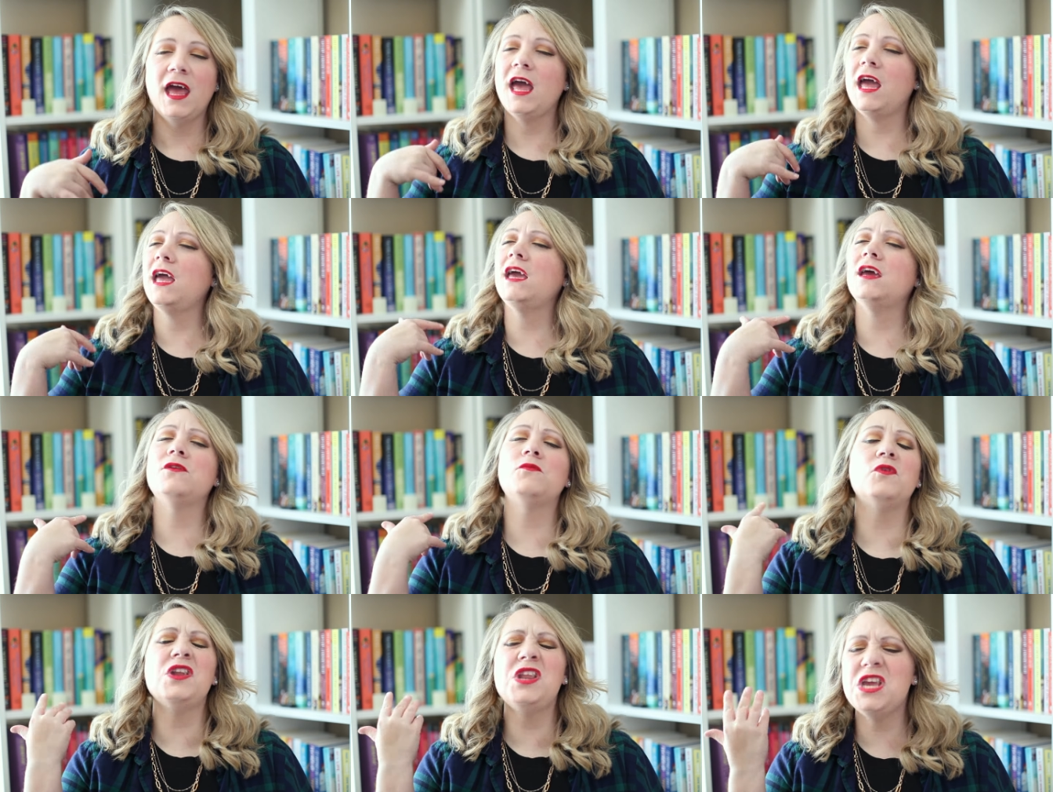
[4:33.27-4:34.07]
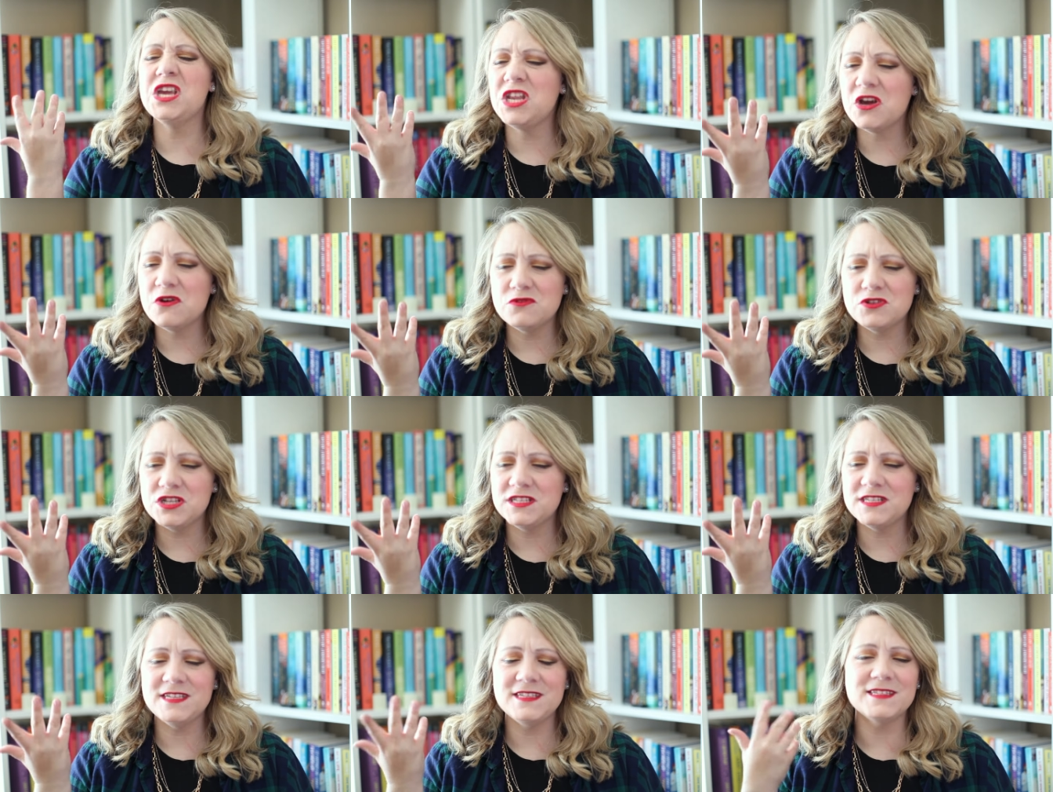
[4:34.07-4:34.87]
And what do you know?
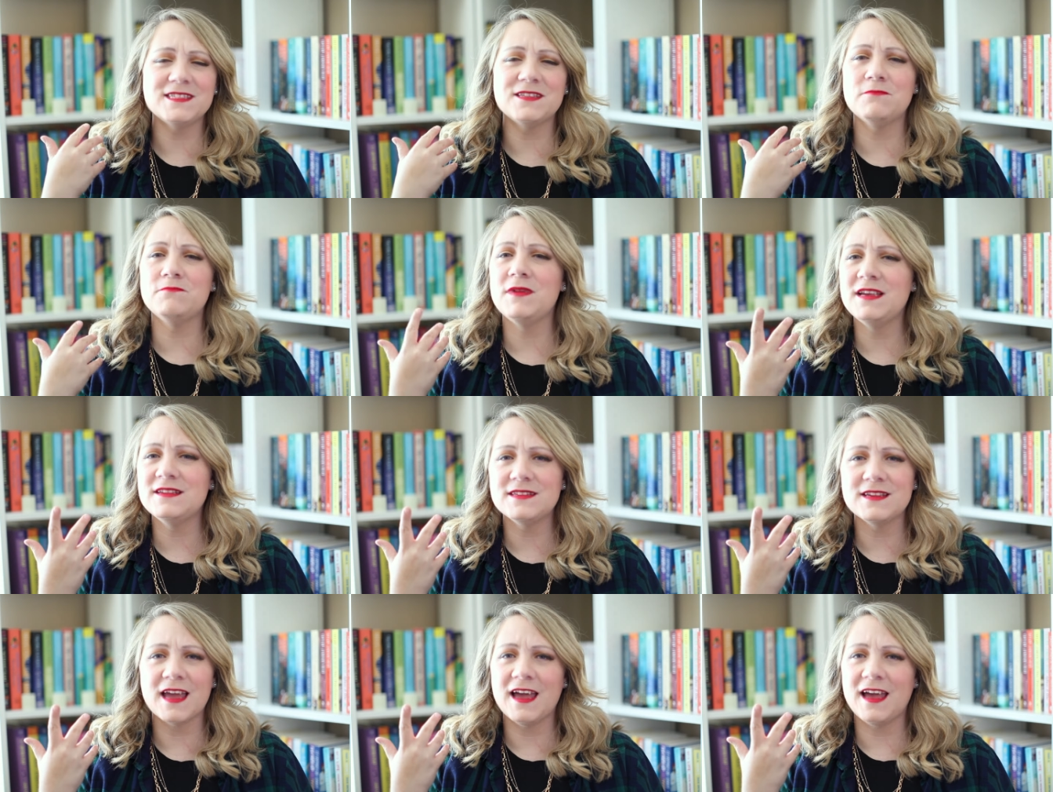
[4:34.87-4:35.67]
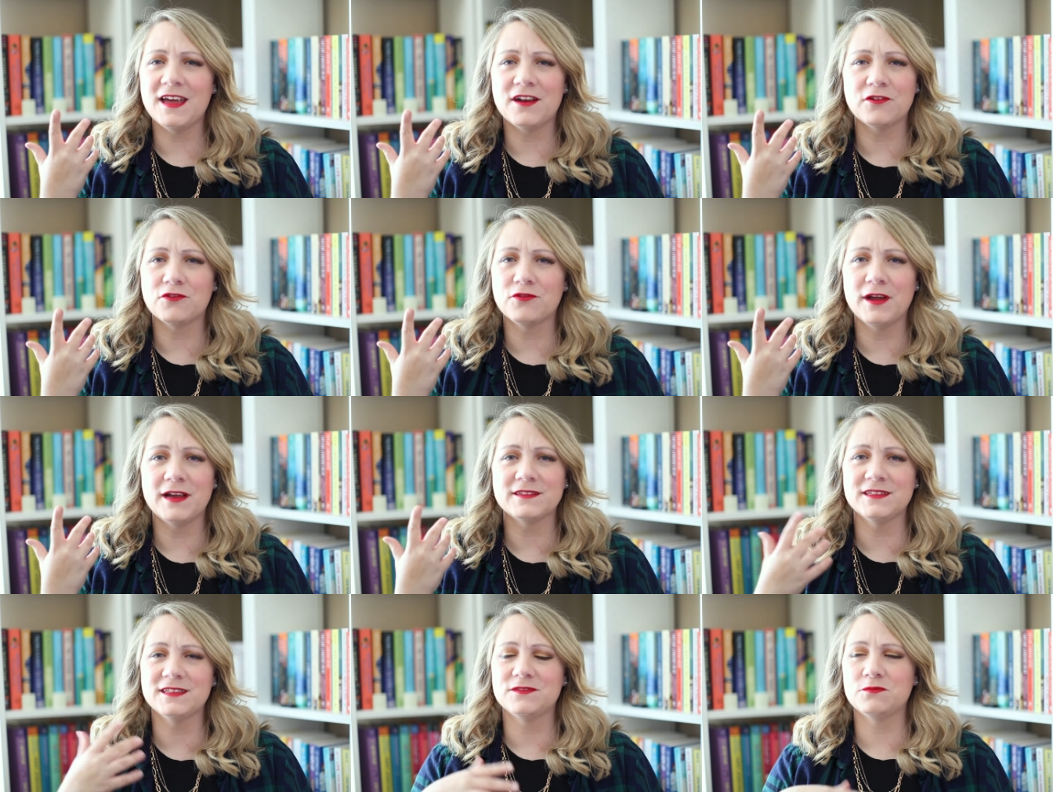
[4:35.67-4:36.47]
She sees this amazing ad on
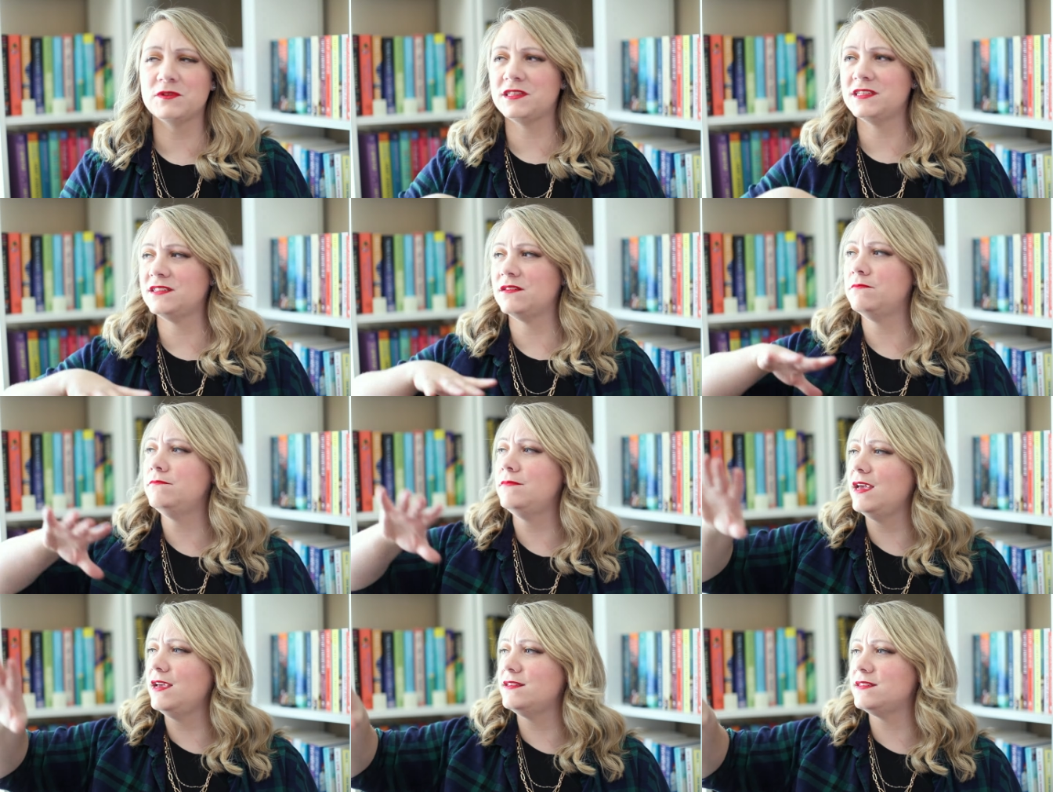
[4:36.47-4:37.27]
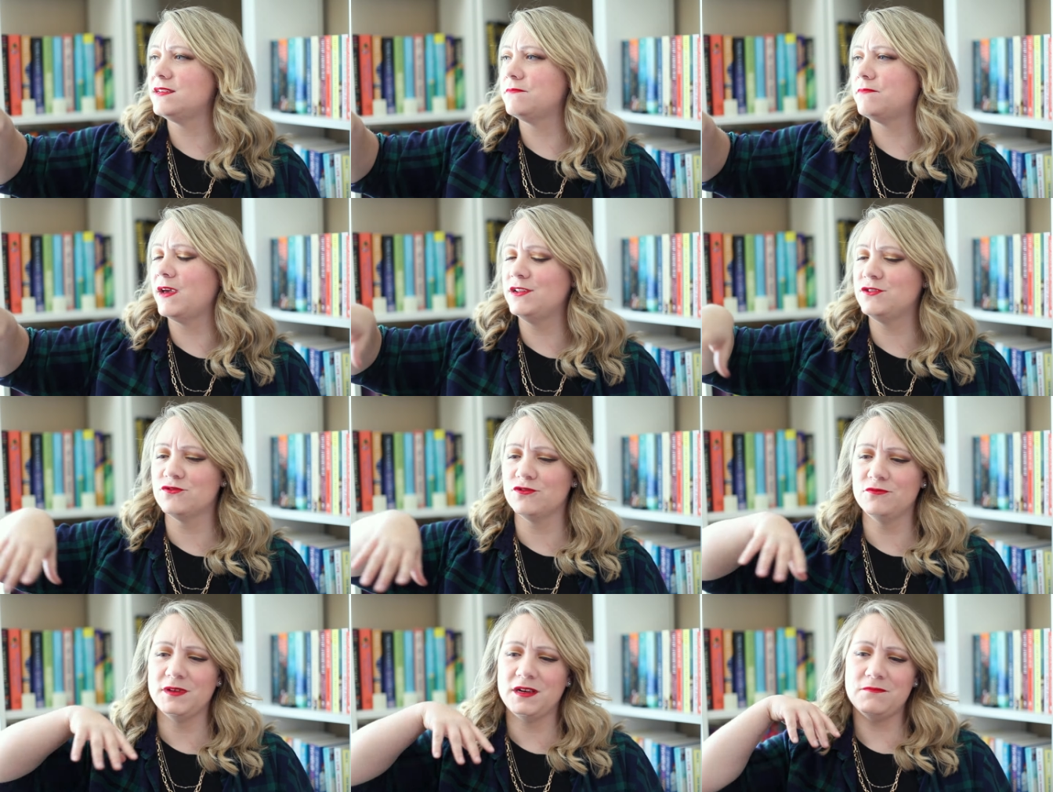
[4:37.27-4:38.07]
Craigslist with this amazing bedroom,